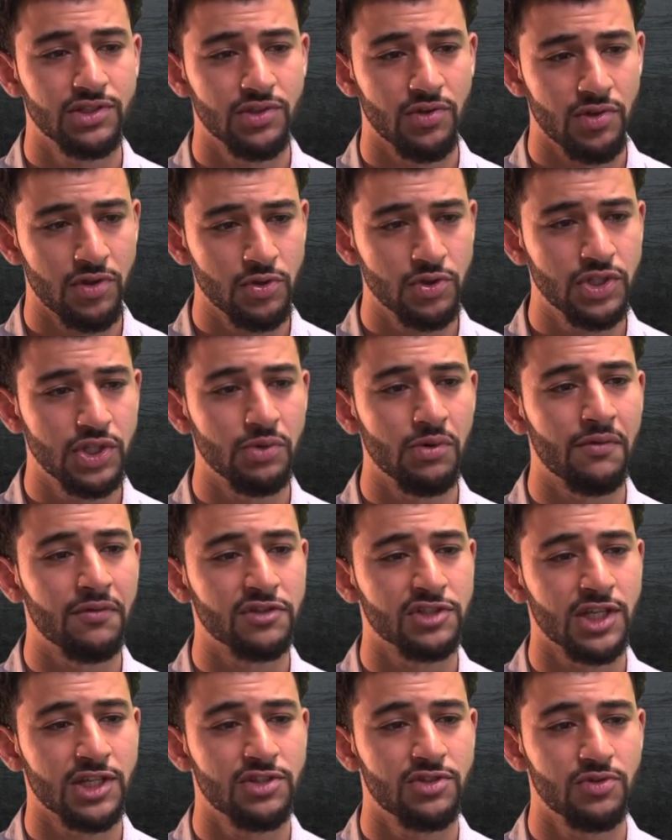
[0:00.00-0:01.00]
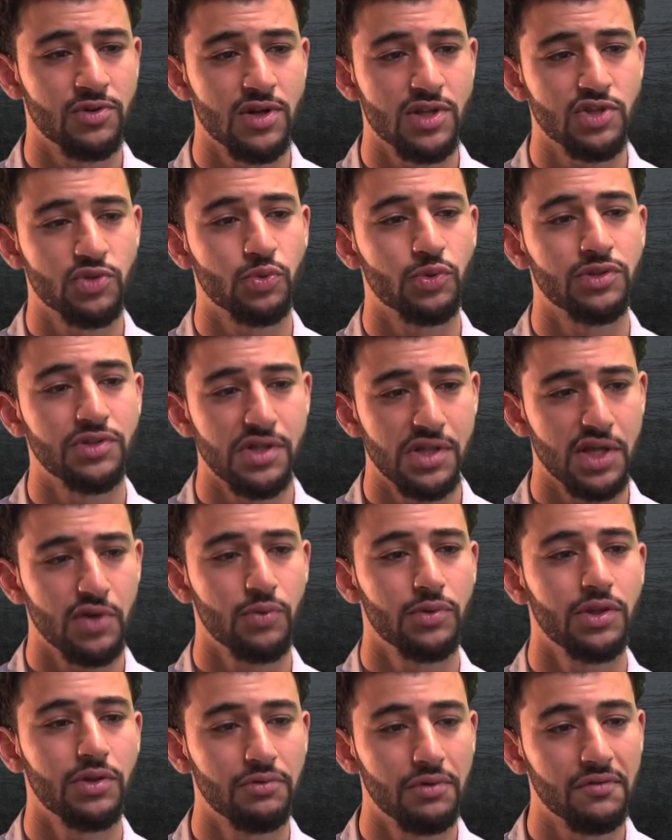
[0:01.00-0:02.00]
So the UC Riverside students were dealing
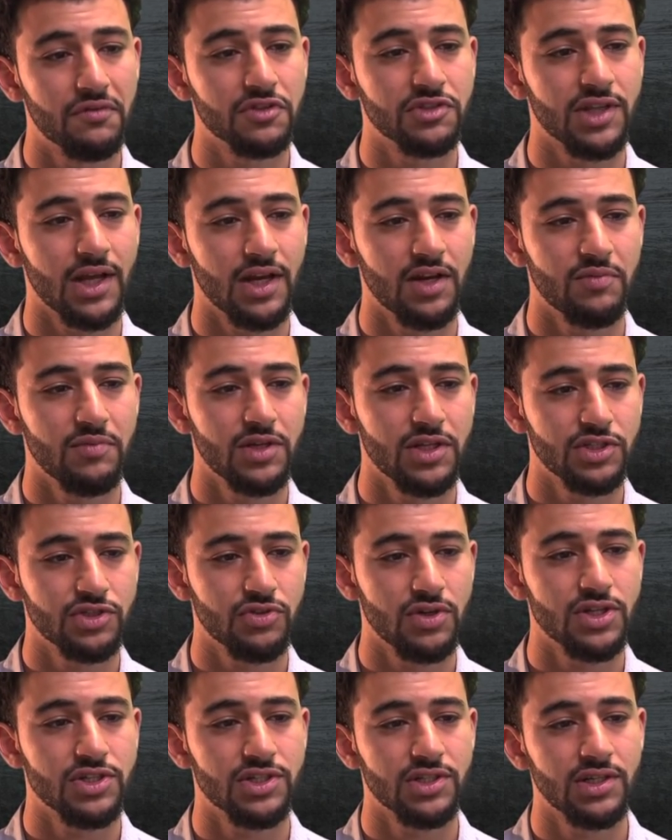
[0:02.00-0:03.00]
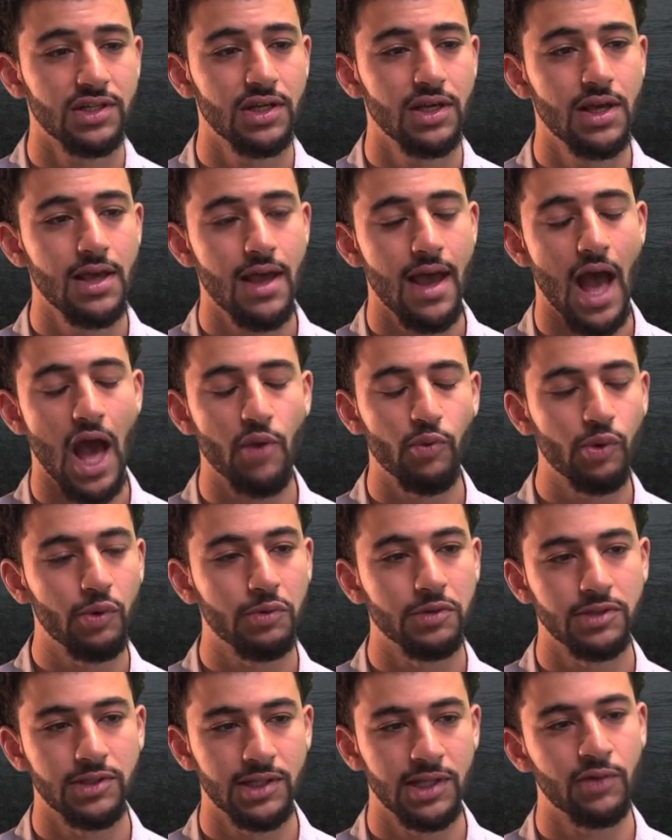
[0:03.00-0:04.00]
with the Riverside administration, and we
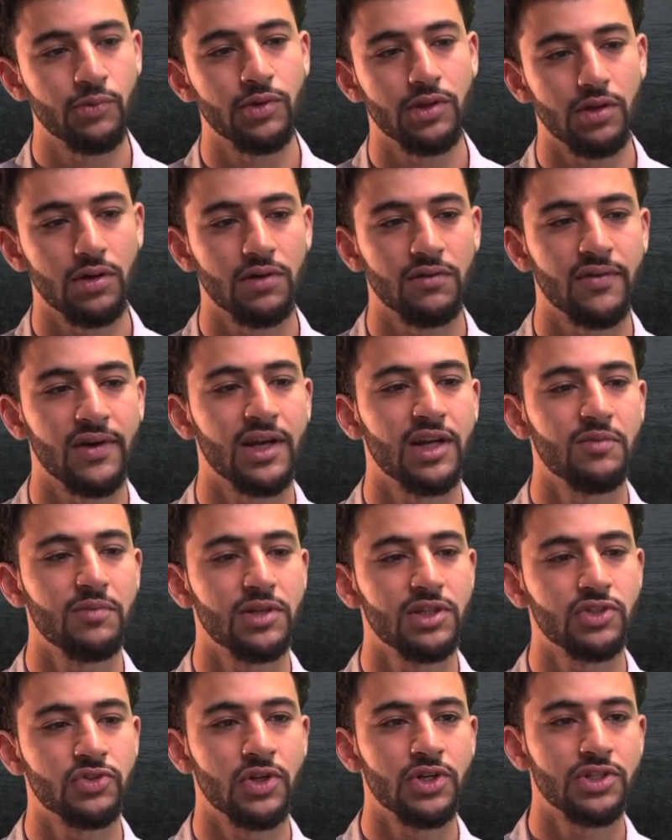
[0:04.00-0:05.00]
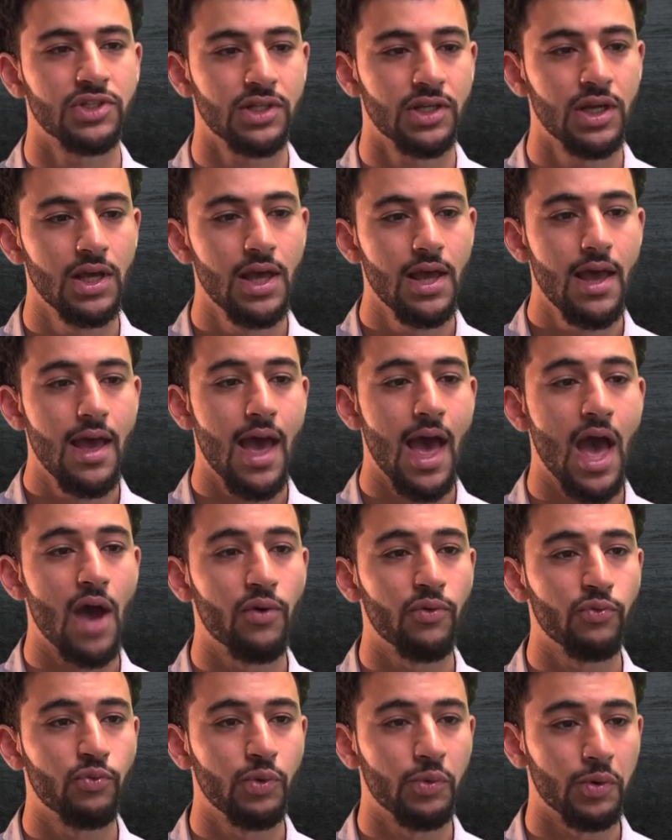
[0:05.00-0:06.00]
were dealing with the Irvine administration,
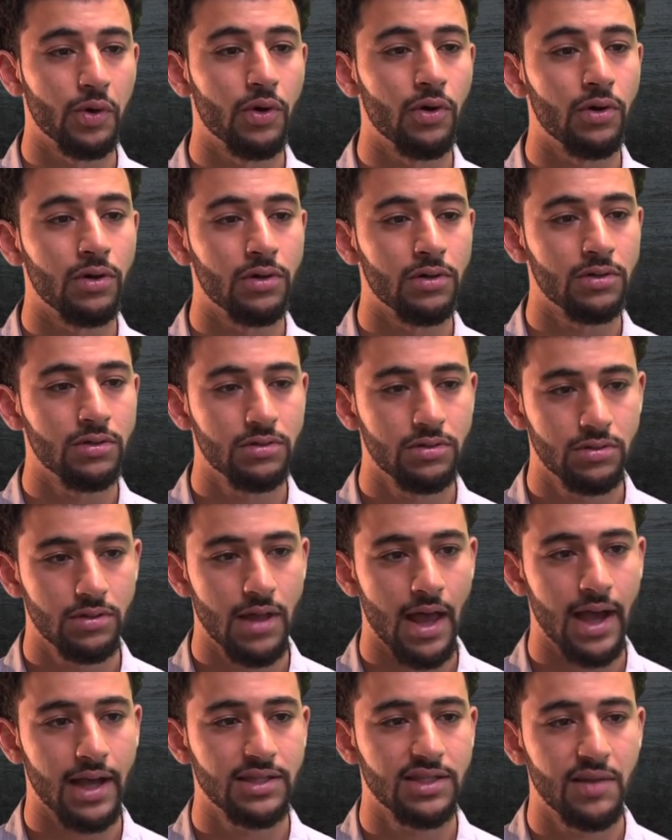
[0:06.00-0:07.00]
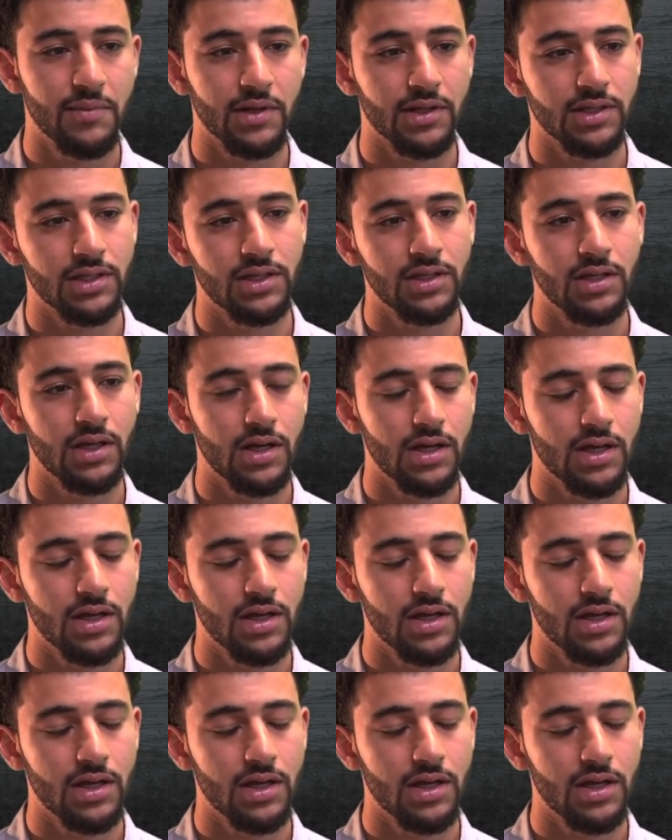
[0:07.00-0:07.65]
and we were all academically